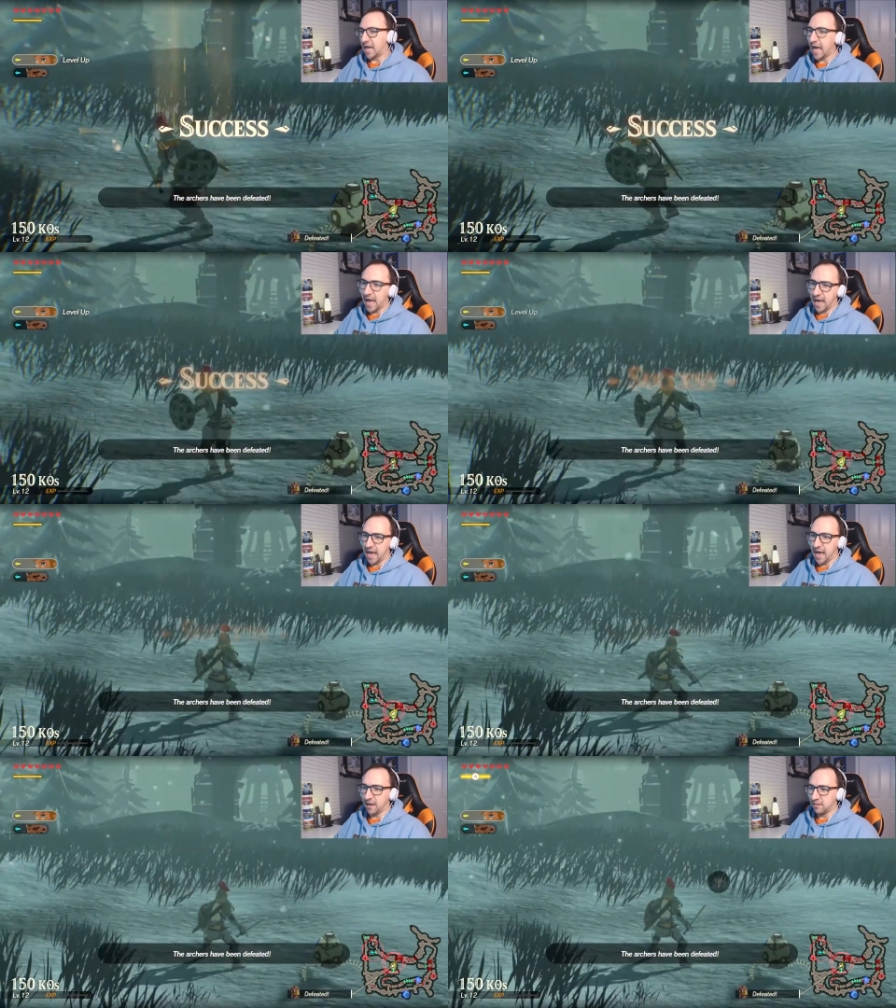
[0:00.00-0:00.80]

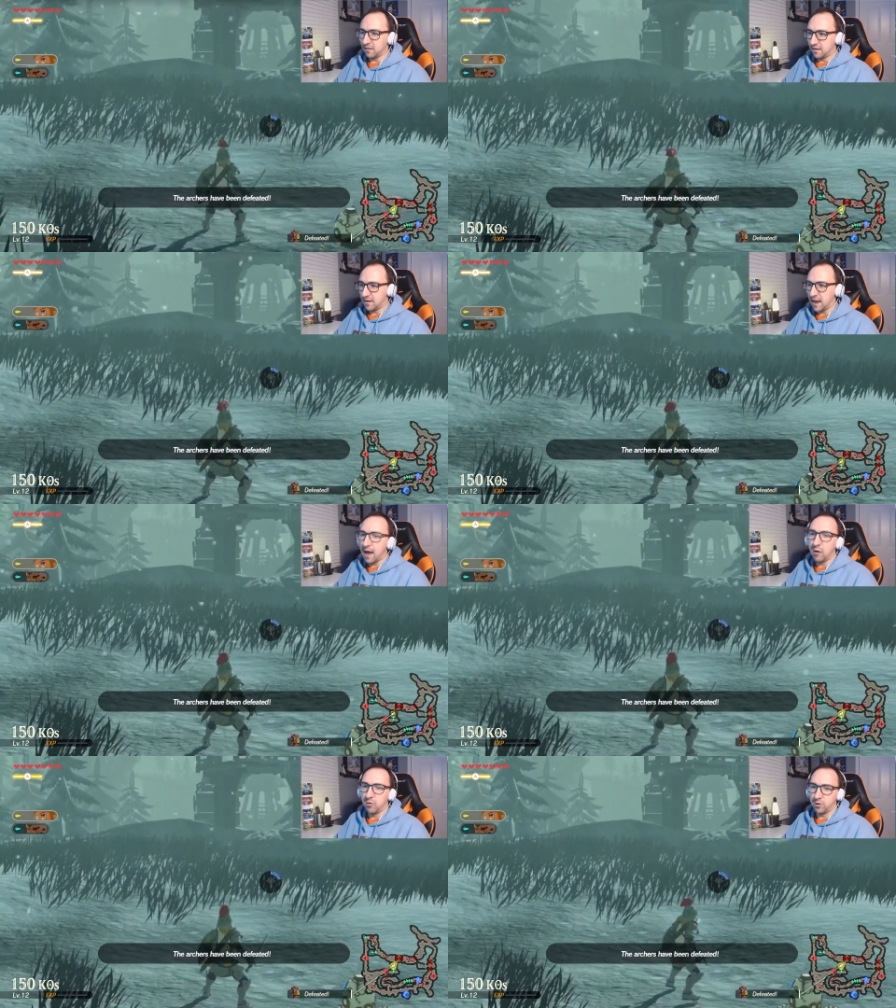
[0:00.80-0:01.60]
And
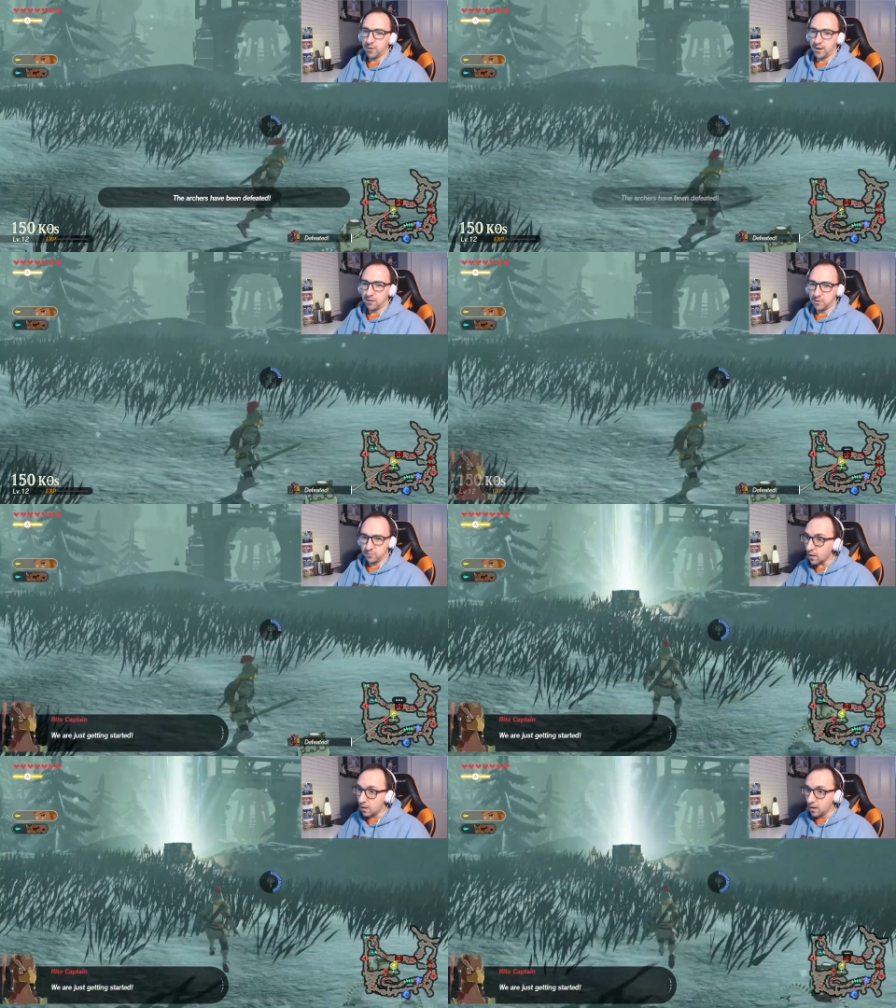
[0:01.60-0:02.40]
now where do I go?
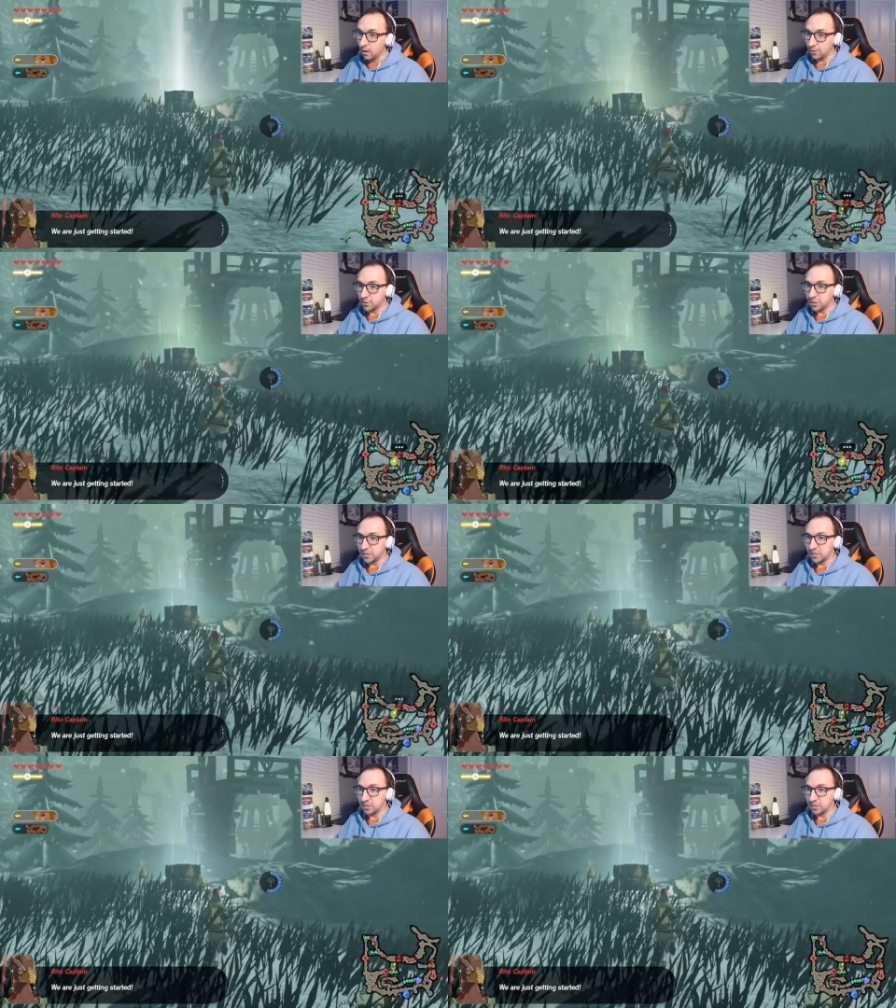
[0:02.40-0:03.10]
Oh, you're just getting